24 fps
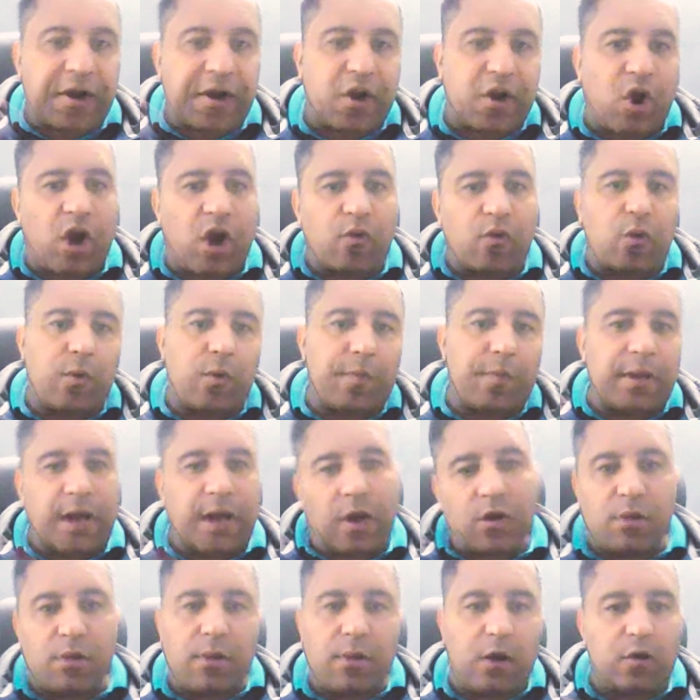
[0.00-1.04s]
per record
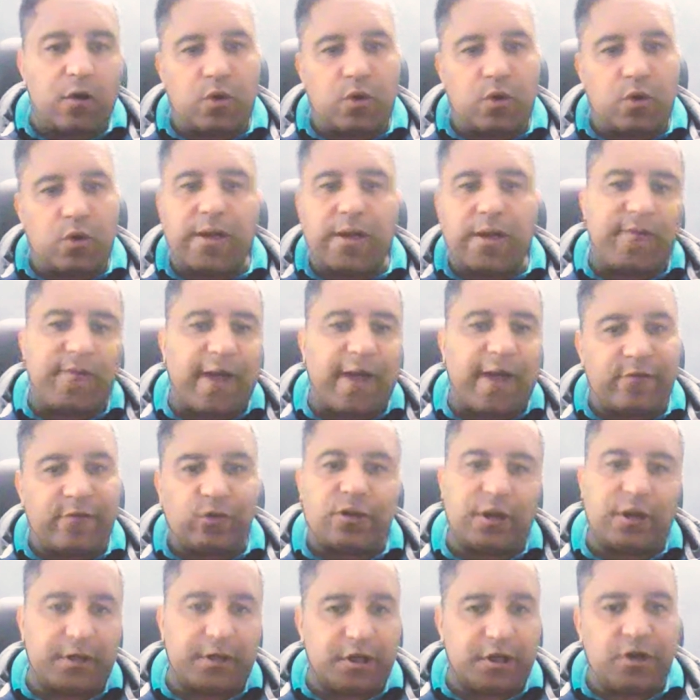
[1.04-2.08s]
would be around about
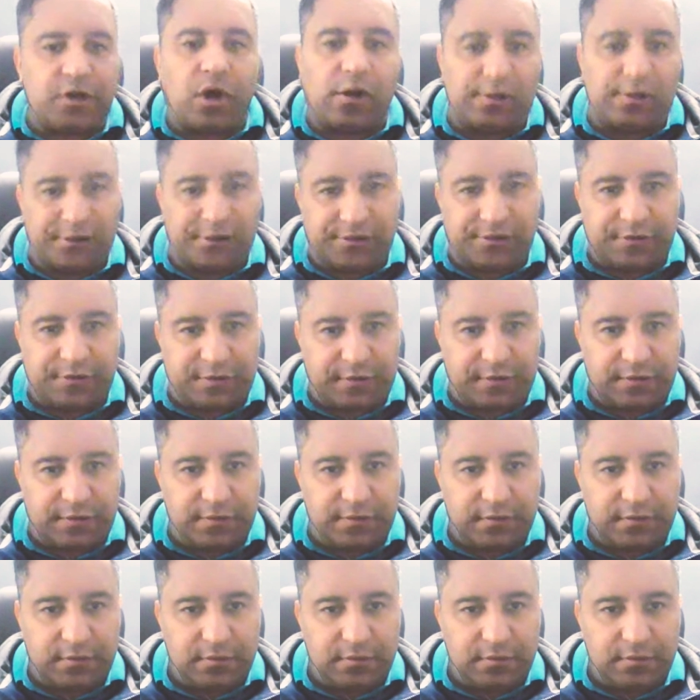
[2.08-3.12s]
$25 to
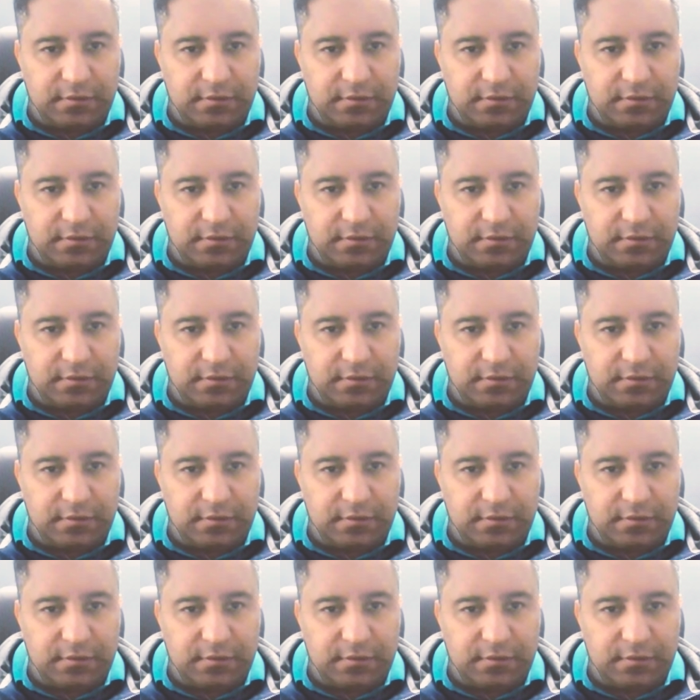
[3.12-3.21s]
$30.